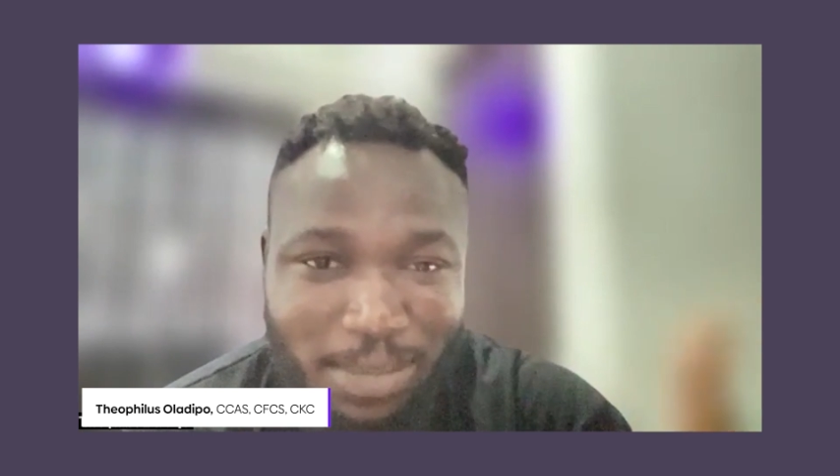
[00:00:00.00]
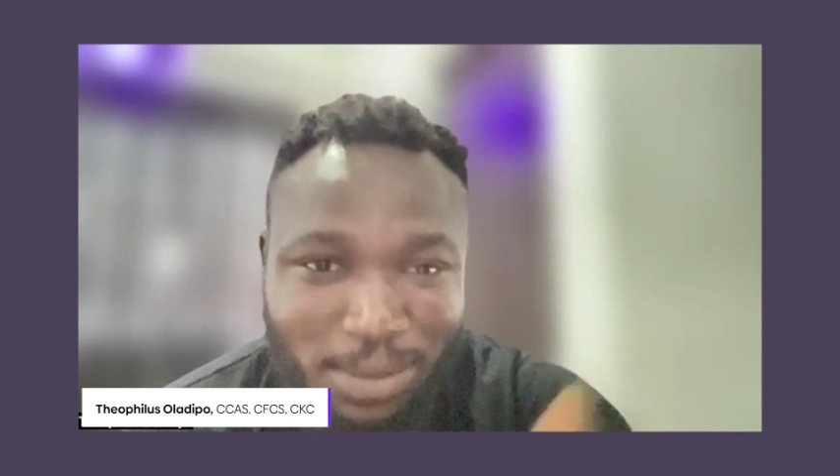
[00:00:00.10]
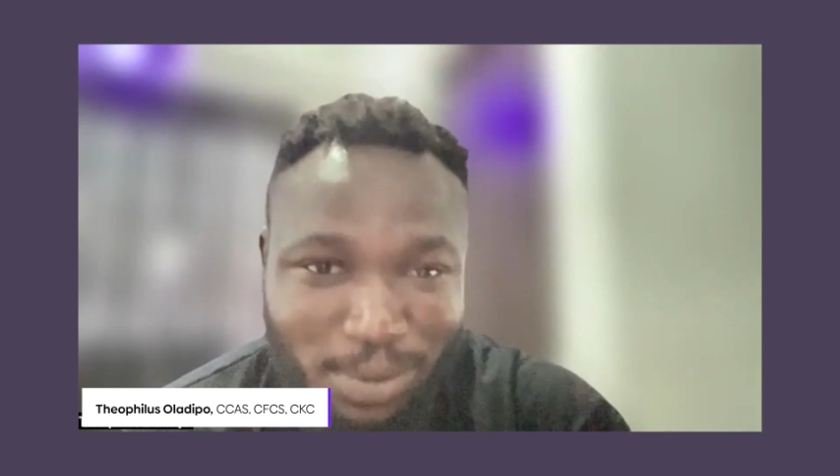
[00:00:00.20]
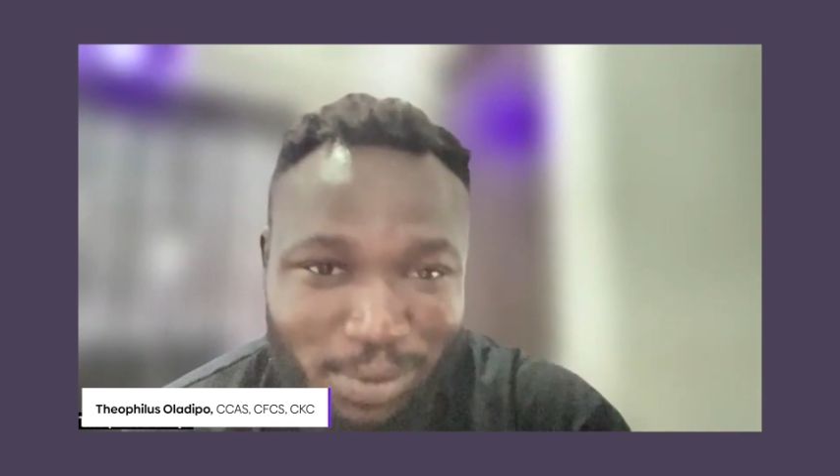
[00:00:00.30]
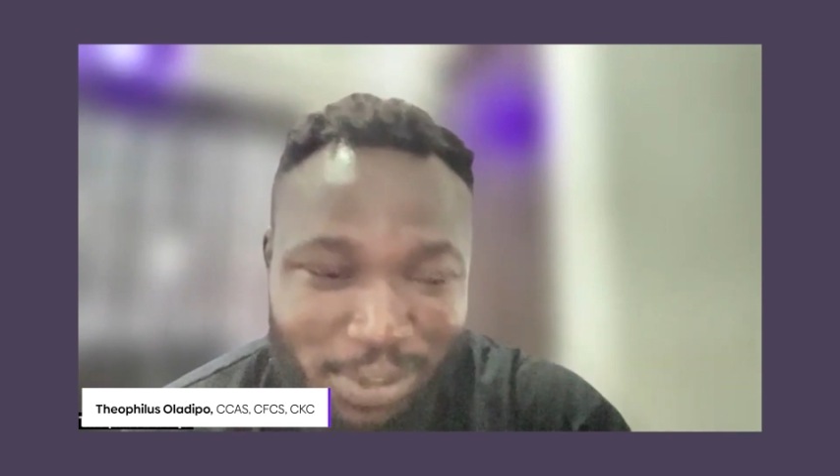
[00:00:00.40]

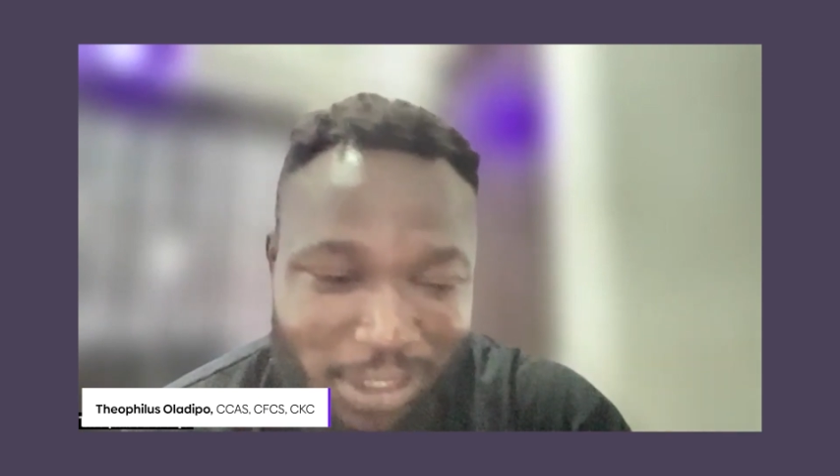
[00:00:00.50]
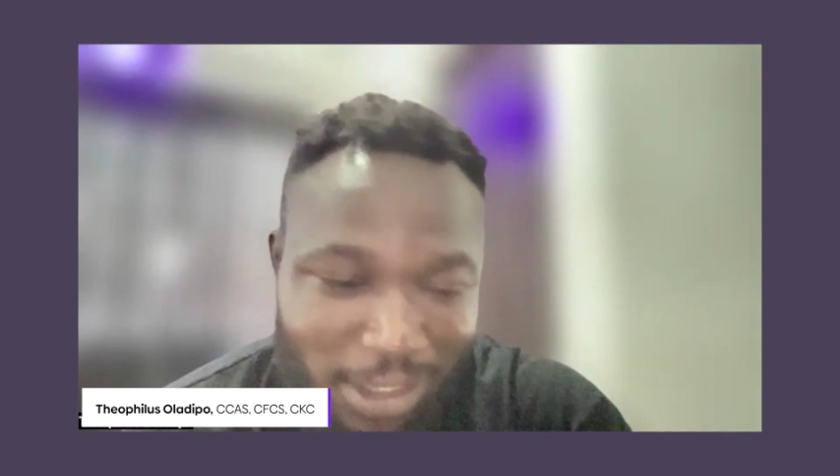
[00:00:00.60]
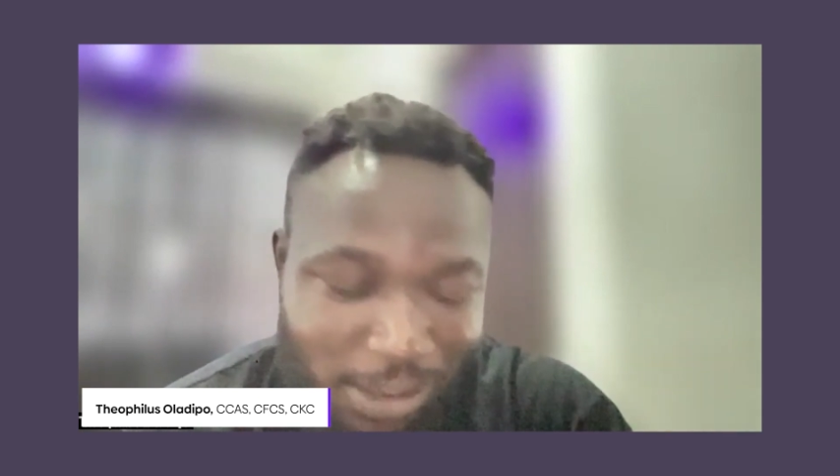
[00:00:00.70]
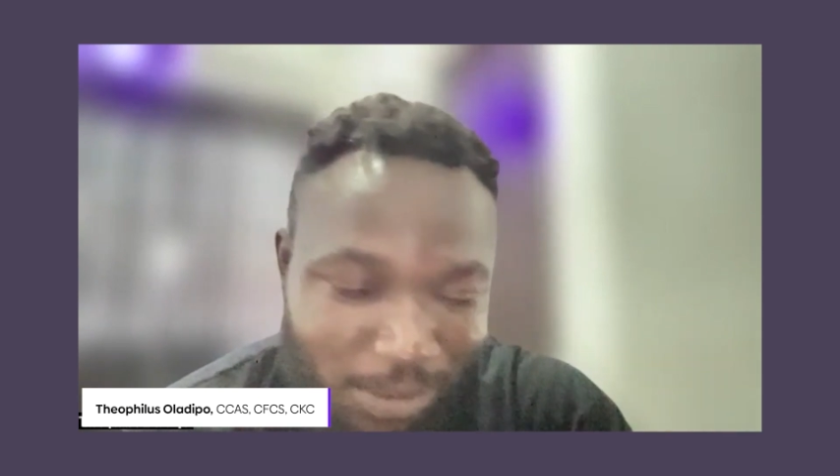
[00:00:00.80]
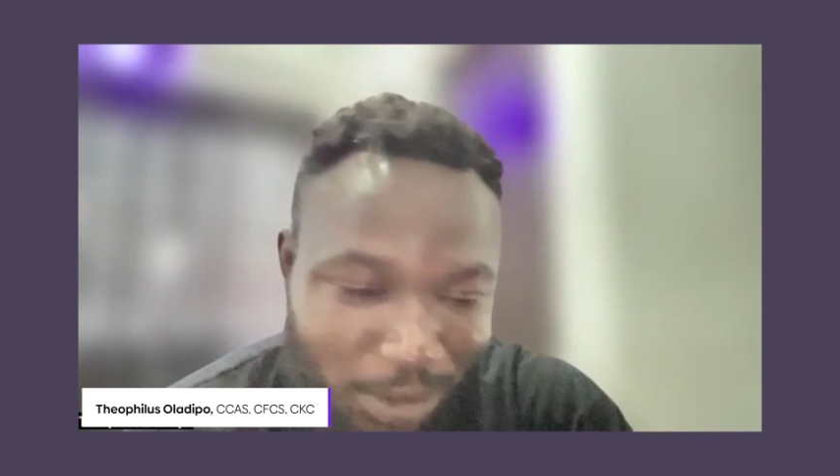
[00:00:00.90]
zone
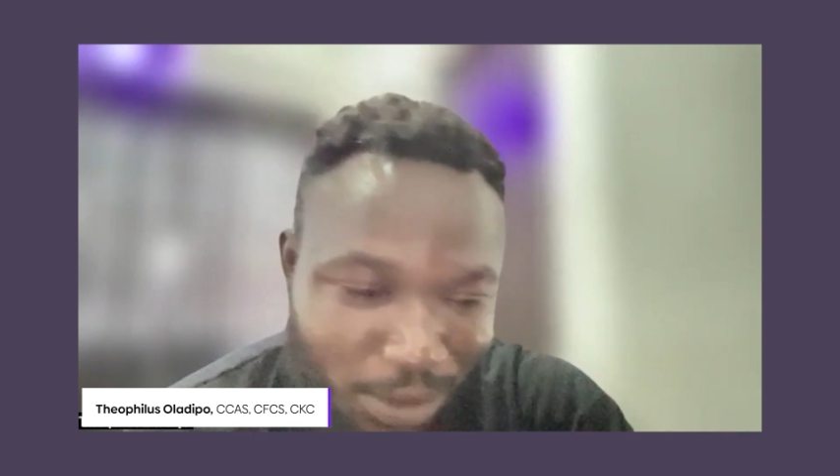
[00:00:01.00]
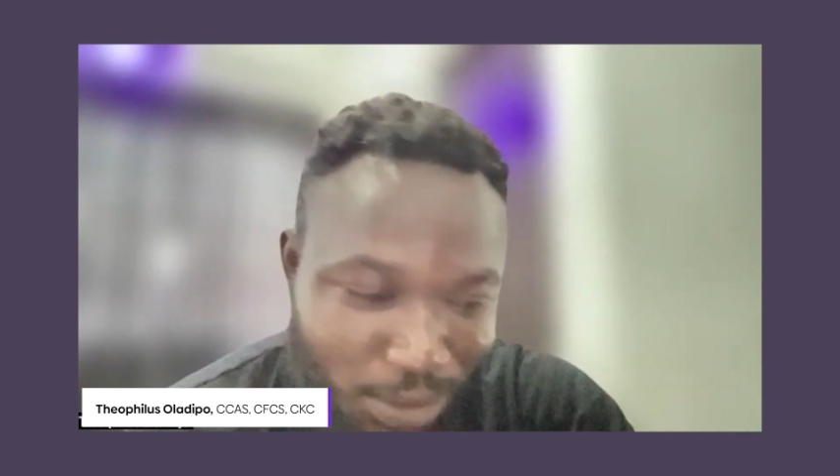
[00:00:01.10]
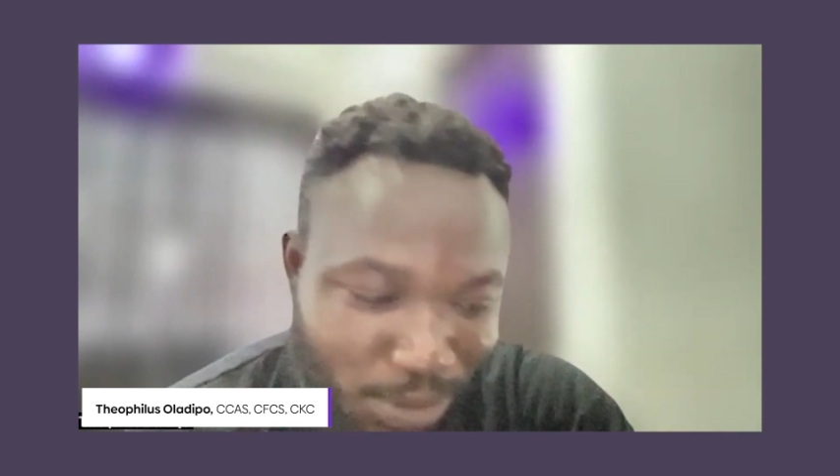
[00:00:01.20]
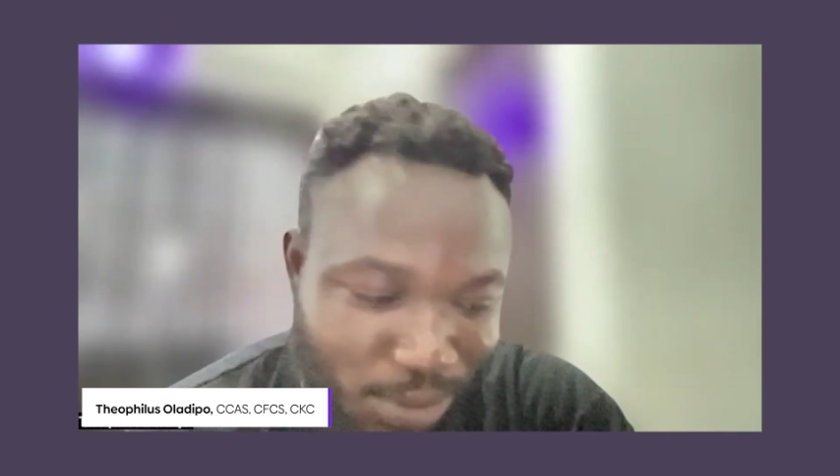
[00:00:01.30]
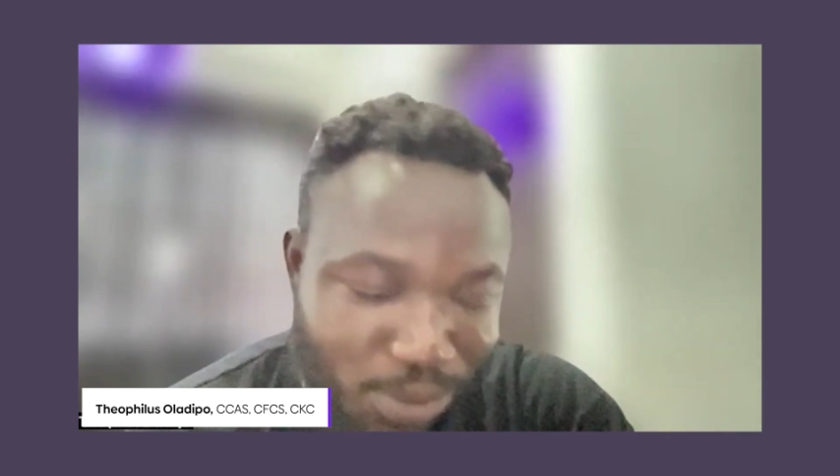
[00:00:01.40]
issues.